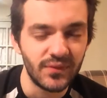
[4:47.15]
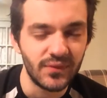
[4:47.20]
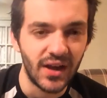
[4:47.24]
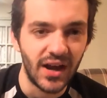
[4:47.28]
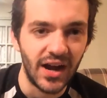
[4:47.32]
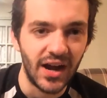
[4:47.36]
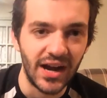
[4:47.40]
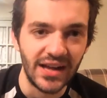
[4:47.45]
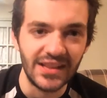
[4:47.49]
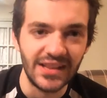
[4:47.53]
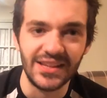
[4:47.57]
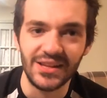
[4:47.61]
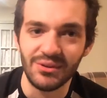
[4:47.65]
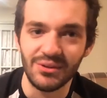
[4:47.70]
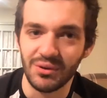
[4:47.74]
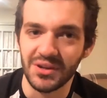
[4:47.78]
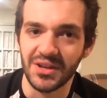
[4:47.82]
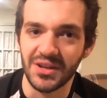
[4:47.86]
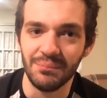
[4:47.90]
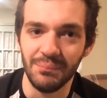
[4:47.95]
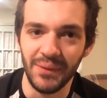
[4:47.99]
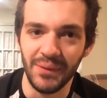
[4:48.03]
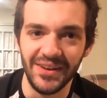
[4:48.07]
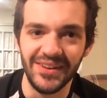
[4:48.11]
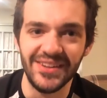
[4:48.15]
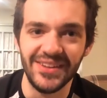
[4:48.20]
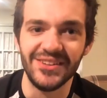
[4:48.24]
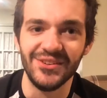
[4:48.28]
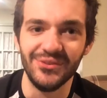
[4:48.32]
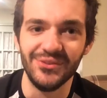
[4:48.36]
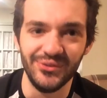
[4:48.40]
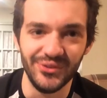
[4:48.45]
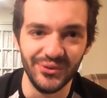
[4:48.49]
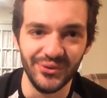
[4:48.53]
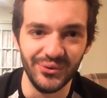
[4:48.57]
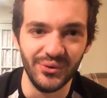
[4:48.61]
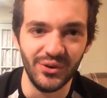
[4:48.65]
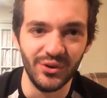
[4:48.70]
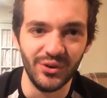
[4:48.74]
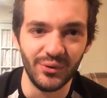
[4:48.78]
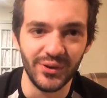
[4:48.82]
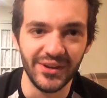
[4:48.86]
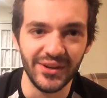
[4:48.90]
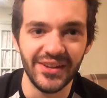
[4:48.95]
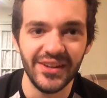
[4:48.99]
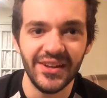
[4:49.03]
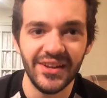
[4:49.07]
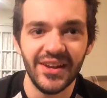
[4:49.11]
highly recommend that you
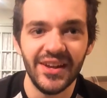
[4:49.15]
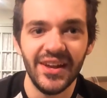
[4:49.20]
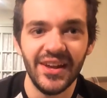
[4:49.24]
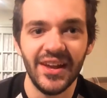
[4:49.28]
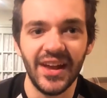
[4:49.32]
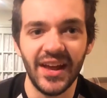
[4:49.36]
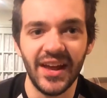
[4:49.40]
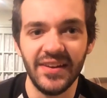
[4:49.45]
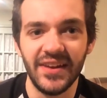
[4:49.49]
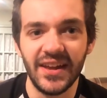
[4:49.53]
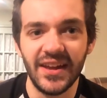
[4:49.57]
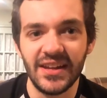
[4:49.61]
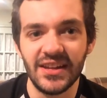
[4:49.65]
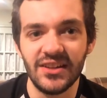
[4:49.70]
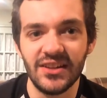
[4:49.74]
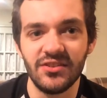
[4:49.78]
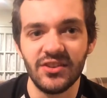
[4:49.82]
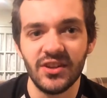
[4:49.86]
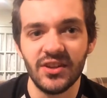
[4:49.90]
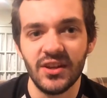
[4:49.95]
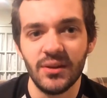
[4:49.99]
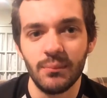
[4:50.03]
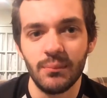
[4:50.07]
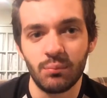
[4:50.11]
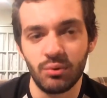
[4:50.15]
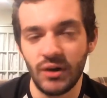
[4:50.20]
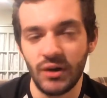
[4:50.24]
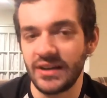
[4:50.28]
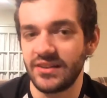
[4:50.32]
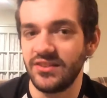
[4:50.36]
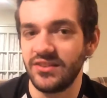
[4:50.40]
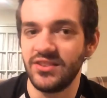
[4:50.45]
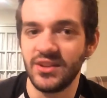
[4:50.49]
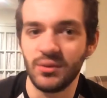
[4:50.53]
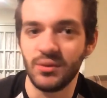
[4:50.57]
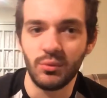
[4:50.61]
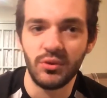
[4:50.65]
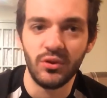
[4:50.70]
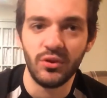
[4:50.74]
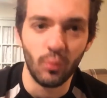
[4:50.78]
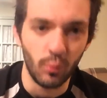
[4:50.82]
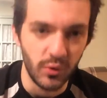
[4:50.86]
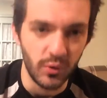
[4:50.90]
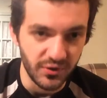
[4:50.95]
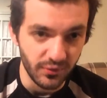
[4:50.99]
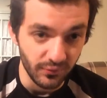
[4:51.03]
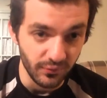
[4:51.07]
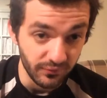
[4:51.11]
do it, and that is practicing with your
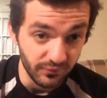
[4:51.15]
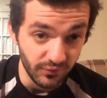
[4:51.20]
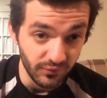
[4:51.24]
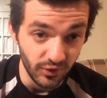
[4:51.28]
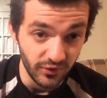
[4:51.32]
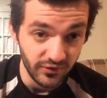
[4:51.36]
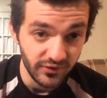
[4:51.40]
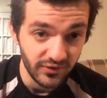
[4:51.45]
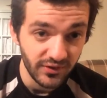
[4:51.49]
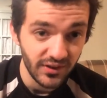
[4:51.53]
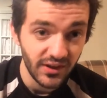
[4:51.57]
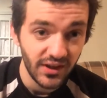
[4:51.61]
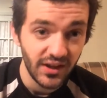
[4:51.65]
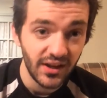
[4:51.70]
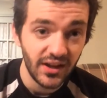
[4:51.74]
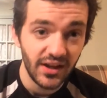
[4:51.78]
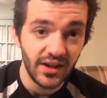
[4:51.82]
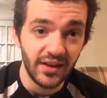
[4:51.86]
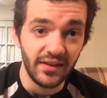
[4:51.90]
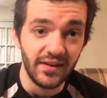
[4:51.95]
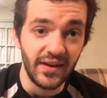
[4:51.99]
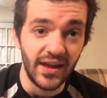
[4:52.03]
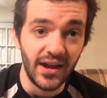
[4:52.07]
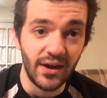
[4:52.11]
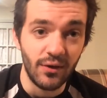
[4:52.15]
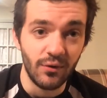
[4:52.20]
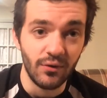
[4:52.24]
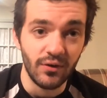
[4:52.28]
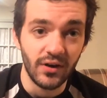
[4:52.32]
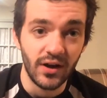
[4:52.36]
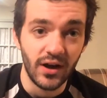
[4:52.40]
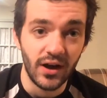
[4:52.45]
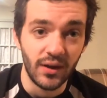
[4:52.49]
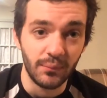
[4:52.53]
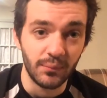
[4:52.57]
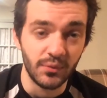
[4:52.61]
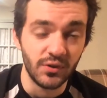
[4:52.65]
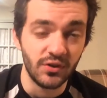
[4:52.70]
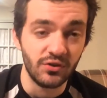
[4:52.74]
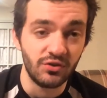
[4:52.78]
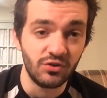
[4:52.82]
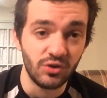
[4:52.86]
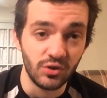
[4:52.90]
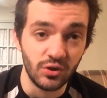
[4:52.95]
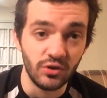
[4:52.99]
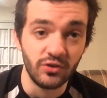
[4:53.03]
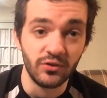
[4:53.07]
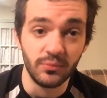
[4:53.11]
weaker foot. Now, I'm going to
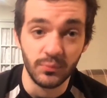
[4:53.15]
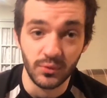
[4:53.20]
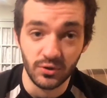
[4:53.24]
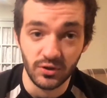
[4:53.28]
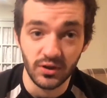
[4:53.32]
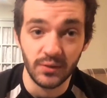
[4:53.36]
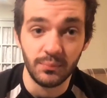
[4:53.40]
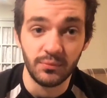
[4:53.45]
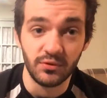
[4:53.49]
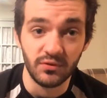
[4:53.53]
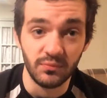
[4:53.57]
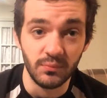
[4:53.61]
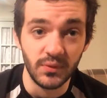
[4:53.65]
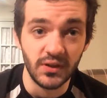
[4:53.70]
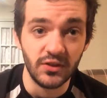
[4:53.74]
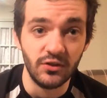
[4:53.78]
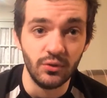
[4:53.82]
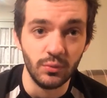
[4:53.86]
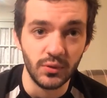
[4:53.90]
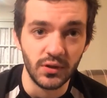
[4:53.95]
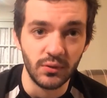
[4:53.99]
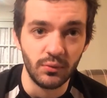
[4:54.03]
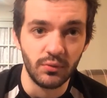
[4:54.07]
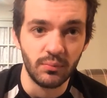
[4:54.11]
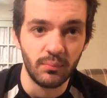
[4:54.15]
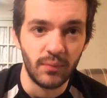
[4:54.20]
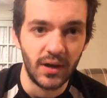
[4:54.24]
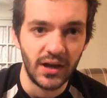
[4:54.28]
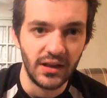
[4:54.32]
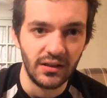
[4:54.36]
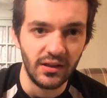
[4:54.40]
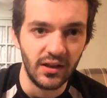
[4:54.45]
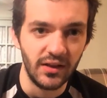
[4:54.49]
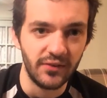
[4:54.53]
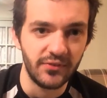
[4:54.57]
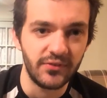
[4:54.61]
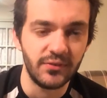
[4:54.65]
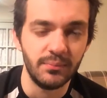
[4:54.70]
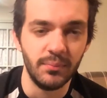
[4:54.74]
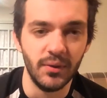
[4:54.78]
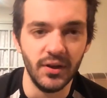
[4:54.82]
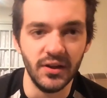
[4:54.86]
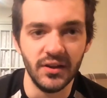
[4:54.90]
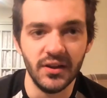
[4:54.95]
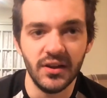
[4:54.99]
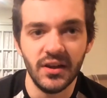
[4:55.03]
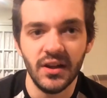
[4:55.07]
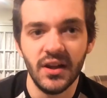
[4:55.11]
show you some clips of me doing it with my left,
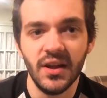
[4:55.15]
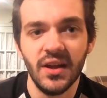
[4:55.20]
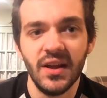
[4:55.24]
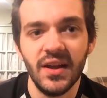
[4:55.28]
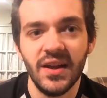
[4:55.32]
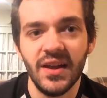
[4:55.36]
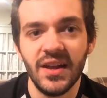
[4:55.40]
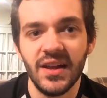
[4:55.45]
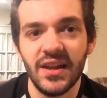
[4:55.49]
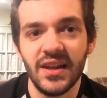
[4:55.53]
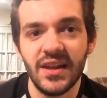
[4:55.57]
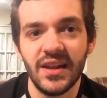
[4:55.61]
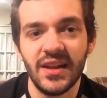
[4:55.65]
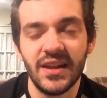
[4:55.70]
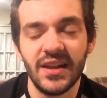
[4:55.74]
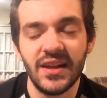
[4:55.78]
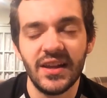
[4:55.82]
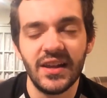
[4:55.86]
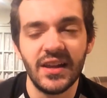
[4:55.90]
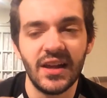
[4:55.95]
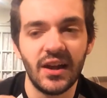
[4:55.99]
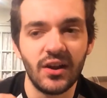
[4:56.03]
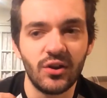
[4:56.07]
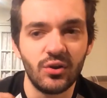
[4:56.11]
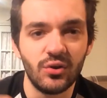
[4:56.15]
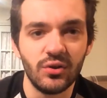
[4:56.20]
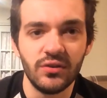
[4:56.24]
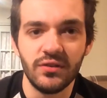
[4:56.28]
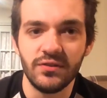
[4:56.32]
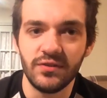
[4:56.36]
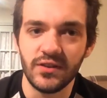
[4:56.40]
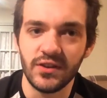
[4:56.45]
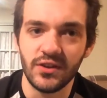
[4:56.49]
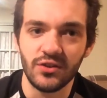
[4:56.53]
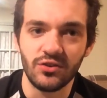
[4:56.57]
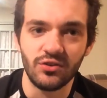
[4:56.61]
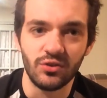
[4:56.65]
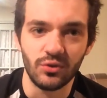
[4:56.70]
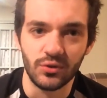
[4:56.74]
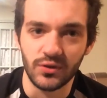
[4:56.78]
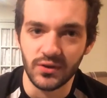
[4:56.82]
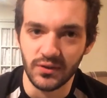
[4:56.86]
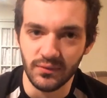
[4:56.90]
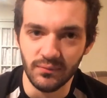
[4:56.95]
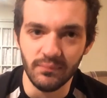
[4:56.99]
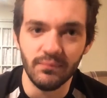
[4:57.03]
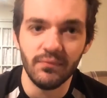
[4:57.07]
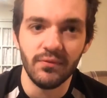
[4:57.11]
but A good finisher
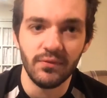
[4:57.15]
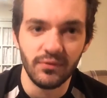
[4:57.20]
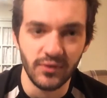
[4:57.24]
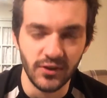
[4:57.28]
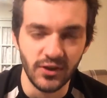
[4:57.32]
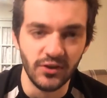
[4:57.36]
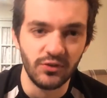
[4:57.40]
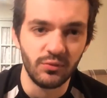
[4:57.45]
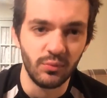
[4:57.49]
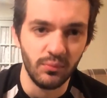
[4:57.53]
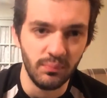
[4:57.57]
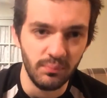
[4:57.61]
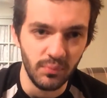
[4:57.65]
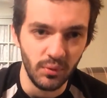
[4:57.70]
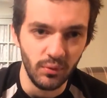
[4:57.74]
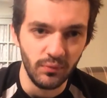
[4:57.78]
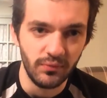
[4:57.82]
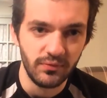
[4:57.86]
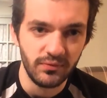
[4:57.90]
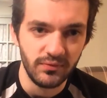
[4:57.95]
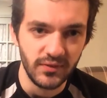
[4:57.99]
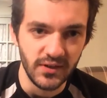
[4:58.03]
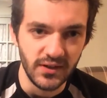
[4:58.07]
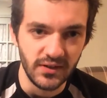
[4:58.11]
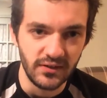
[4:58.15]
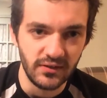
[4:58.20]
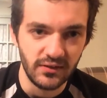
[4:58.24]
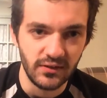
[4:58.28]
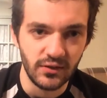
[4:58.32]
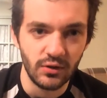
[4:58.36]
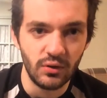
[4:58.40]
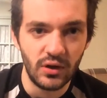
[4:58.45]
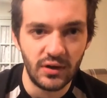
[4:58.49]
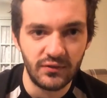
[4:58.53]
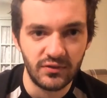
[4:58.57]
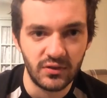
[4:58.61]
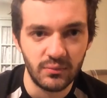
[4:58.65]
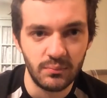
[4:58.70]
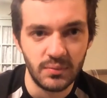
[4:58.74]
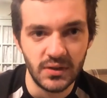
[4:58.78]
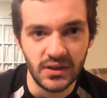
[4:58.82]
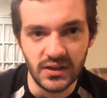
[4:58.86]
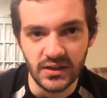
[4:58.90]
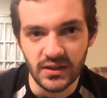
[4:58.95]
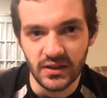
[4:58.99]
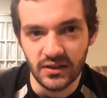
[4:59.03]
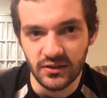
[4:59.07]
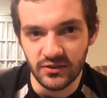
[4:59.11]
can finish with both feet. You don't have to
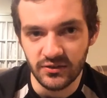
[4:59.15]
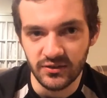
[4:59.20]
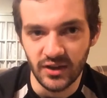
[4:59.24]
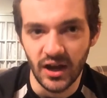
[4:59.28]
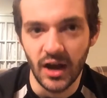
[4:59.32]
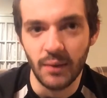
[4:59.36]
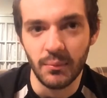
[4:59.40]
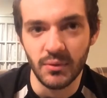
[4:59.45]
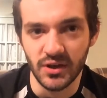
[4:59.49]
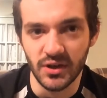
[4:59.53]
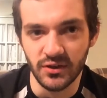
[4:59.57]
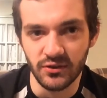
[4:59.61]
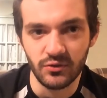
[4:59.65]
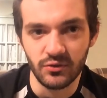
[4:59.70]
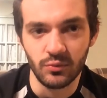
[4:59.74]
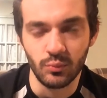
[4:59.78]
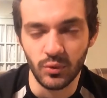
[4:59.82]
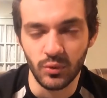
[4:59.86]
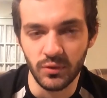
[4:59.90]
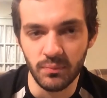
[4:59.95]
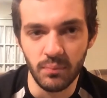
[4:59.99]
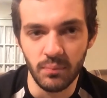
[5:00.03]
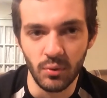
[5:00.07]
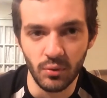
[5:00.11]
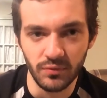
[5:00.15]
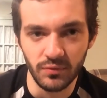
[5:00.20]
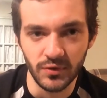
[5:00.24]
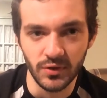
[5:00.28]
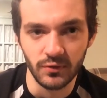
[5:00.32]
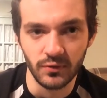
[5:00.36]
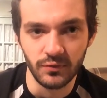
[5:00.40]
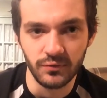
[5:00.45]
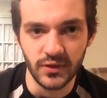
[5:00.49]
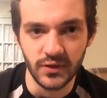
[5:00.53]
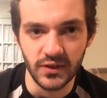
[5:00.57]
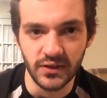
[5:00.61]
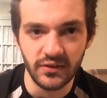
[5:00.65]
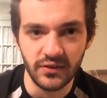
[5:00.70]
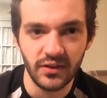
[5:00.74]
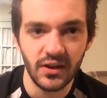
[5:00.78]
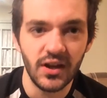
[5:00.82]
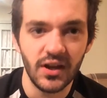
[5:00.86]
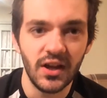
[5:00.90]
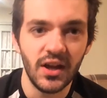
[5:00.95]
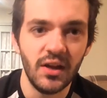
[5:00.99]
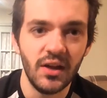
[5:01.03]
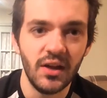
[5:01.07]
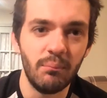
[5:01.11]
be dominant with both of your feet,
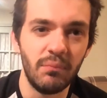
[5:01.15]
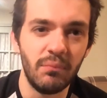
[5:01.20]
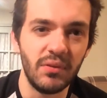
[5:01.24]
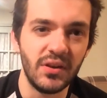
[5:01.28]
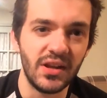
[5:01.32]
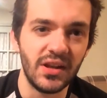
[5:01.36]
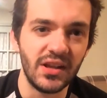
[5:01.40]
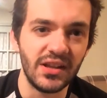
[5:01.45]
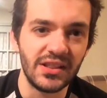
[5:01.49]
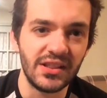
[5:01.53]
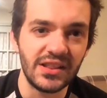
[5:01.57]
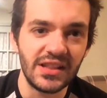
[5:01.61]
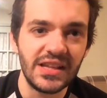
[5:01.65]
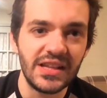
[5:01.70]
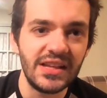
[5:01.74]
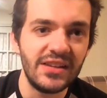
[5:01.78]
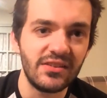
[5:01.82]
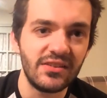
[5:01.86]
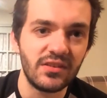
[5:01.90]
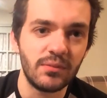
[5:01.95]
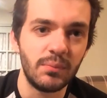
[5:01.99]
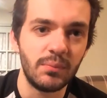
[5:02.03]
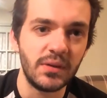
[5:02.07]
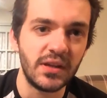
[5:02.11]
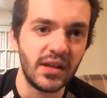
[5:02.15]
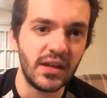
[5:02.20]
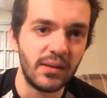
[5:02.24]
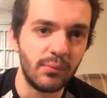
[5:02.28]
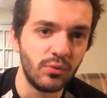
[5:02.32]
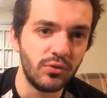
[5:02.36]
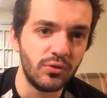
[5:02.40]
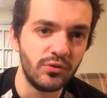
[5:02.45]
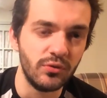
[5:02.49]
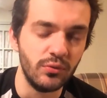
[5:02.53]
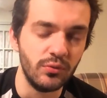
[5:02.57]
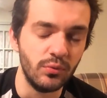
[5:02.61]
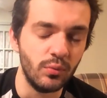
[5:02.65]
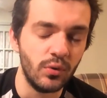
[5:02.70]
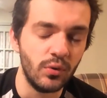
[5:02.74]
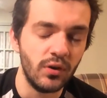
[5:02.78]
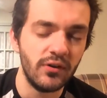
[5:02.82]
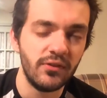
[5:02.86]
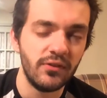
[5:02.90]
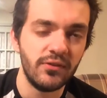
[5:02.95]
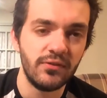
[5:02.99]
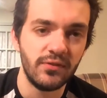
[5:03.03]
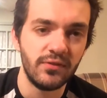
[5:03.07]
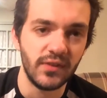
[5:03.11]
but at least be able to
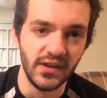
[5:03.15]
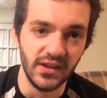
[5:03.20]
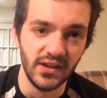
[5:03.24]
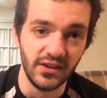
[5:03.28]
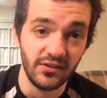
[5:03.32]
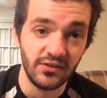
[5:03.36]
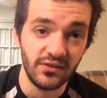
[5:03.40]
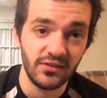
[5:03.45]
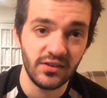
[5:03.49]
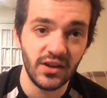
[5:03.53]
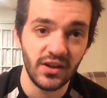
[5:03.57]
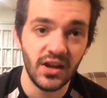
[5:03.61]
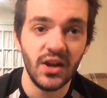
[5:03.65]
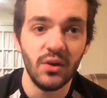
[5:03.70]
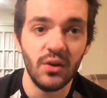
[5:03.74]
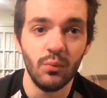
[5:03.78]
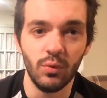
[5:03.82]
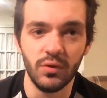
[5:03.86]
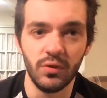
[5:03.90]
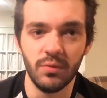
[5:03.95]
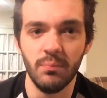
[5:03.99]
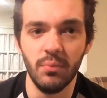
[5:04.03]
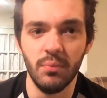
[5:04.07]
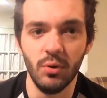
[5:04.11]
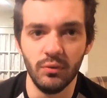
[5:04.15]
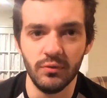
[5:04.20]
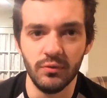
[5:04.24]
finish with